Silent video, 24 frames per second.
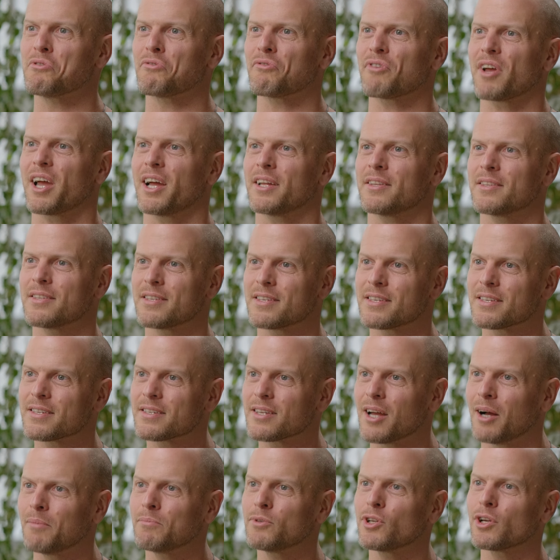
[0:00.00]
have had
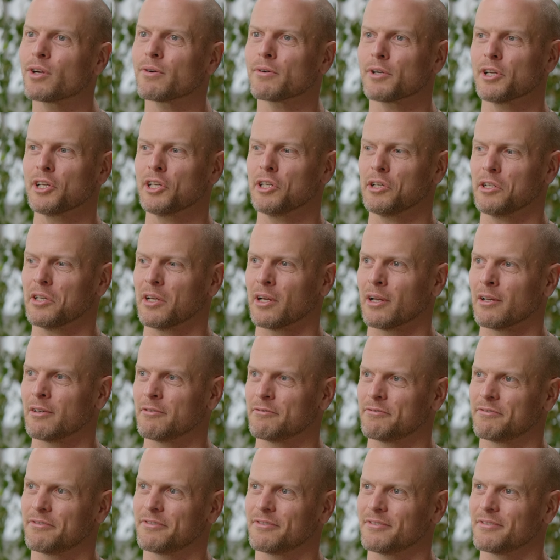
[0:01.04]
some degree
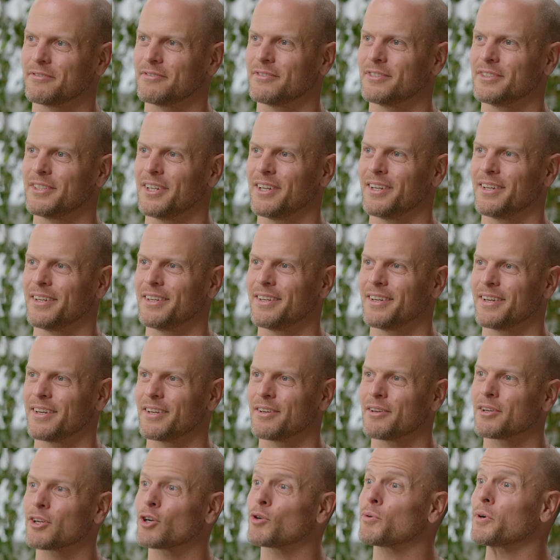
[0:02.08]
of
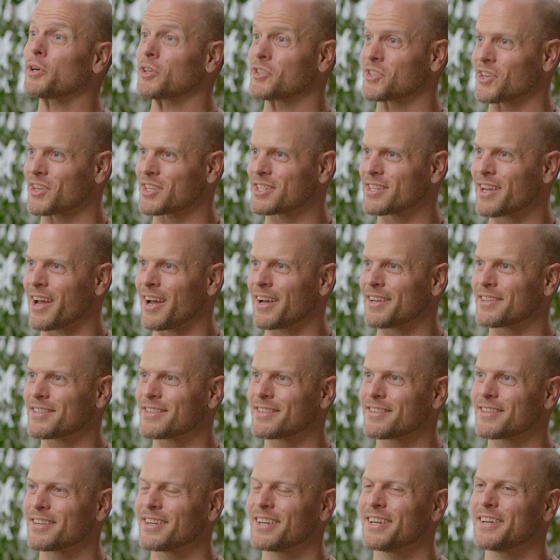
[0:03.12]
totally. career
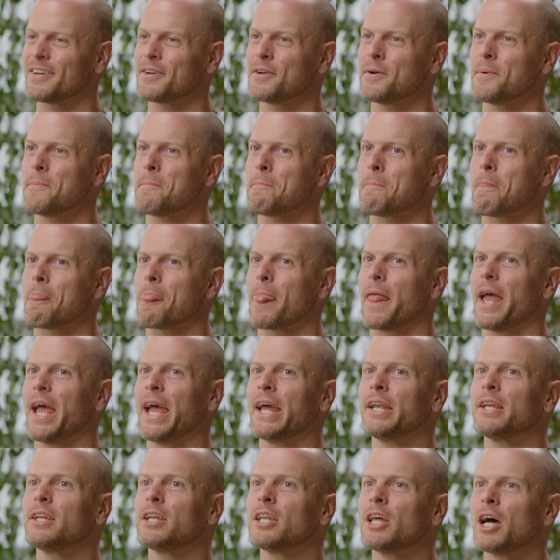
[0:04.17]
success
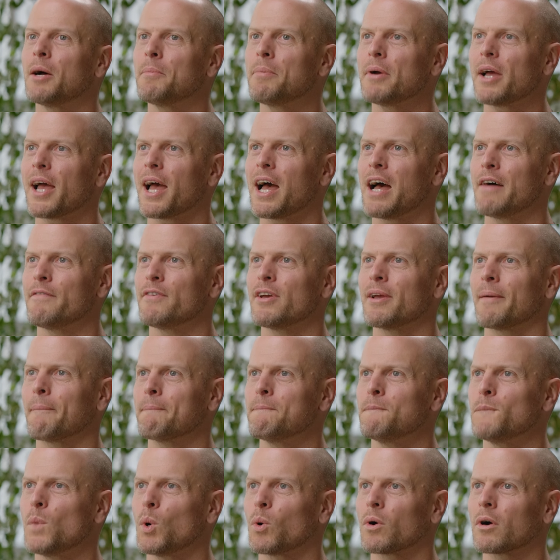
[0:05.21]
ended up having
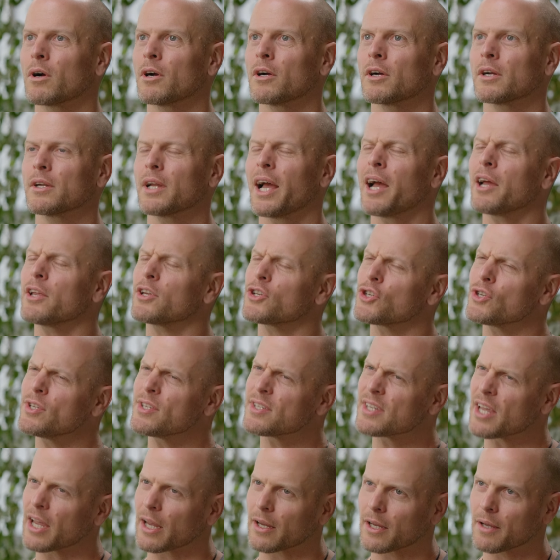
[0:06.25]
more, I
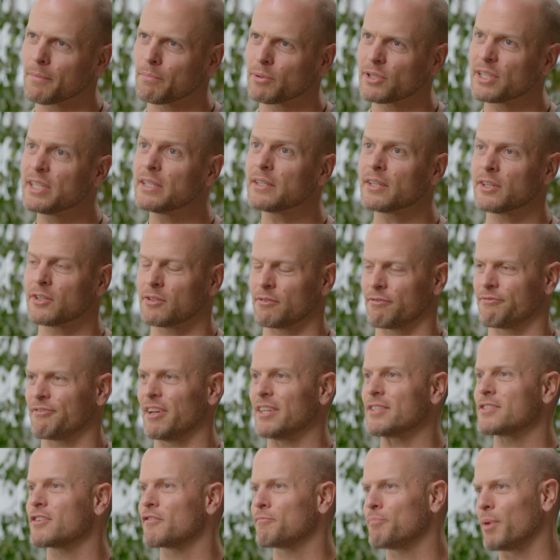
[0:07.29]
shouldn't say a completely
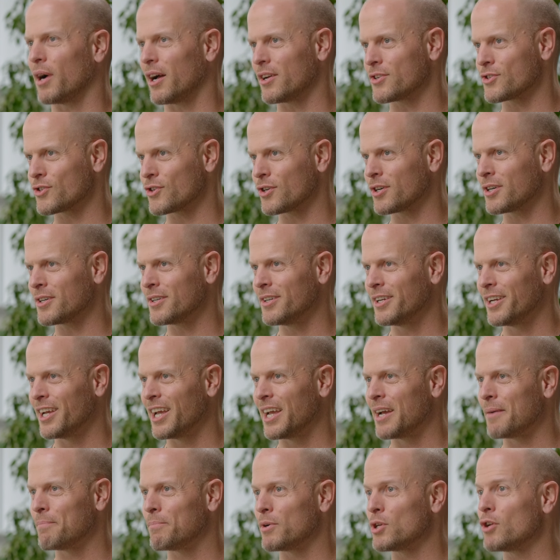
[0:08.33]
defensive posture,
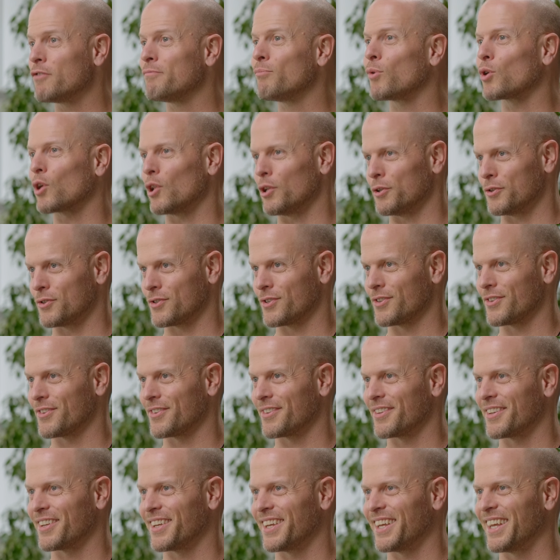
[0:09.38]
right. but you have more to lose.
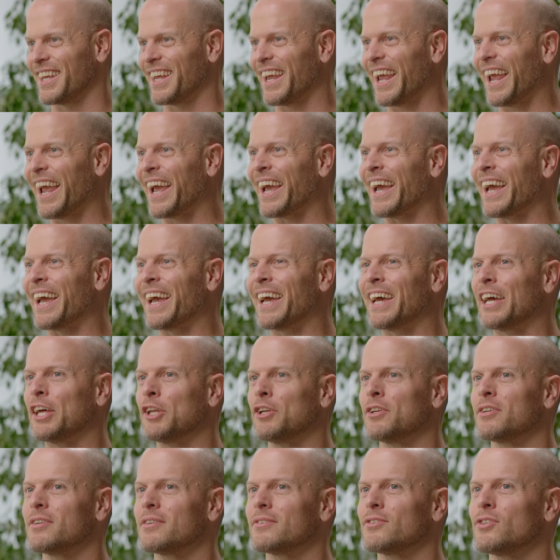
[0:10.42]
Yeah.
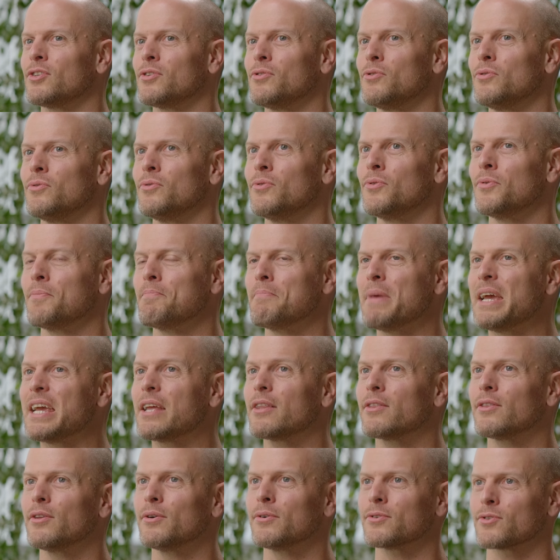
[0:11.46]
And to
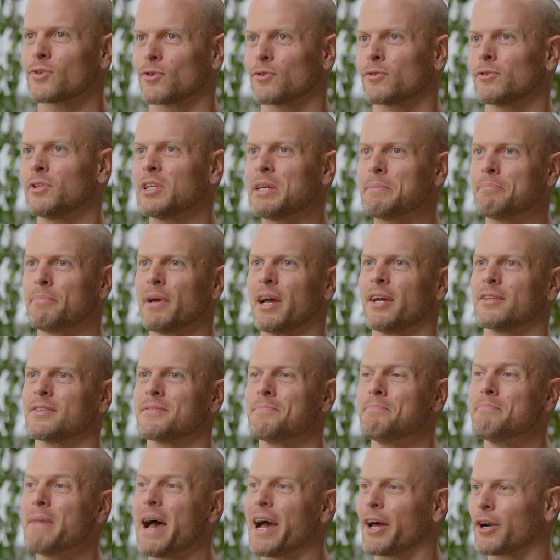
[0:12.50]
make those early
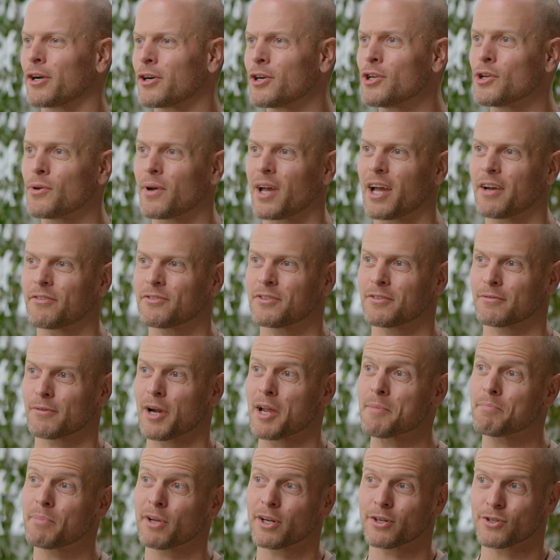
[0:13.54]
bets matter, you have to
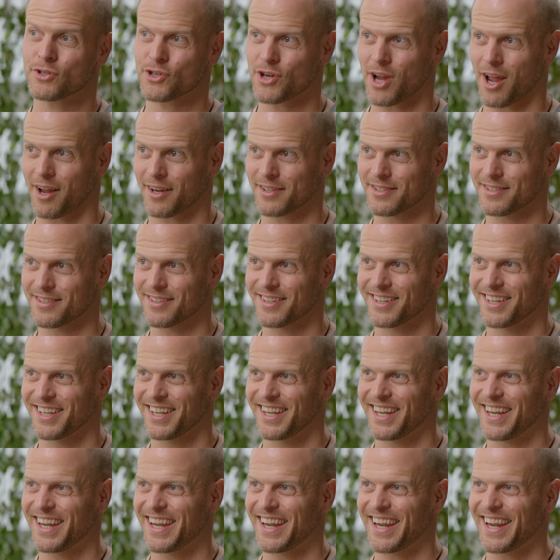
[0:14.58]
write bigger checks.
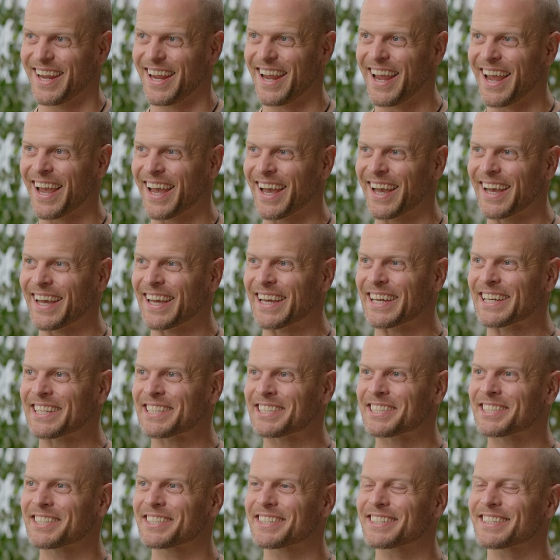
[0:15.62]
Mm.
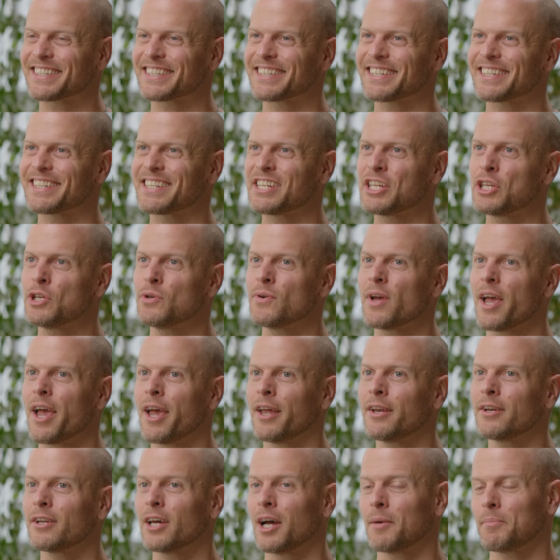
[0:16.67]
And you
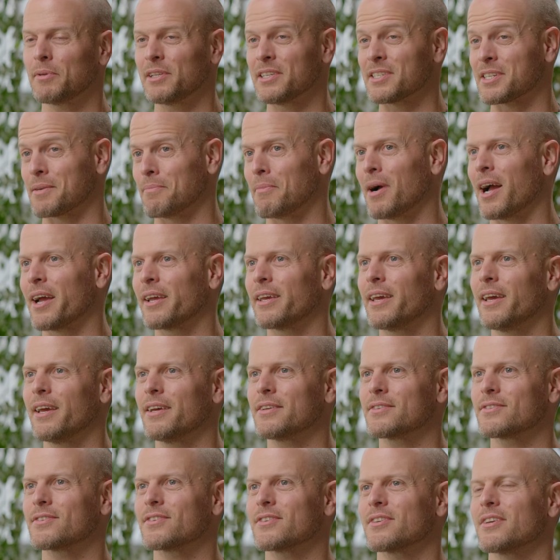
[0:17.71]
end up, at least in my
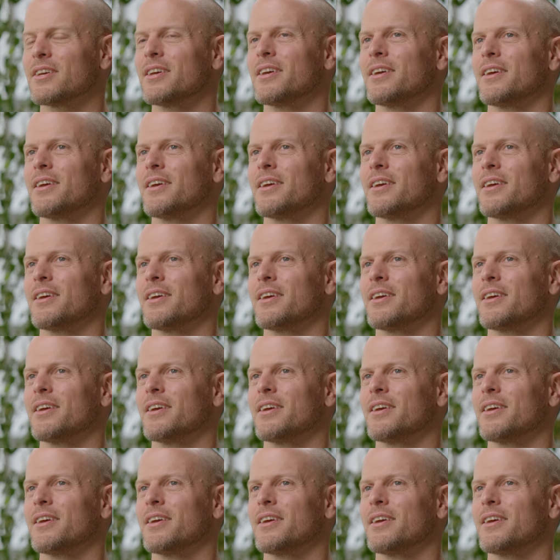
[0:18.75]
case,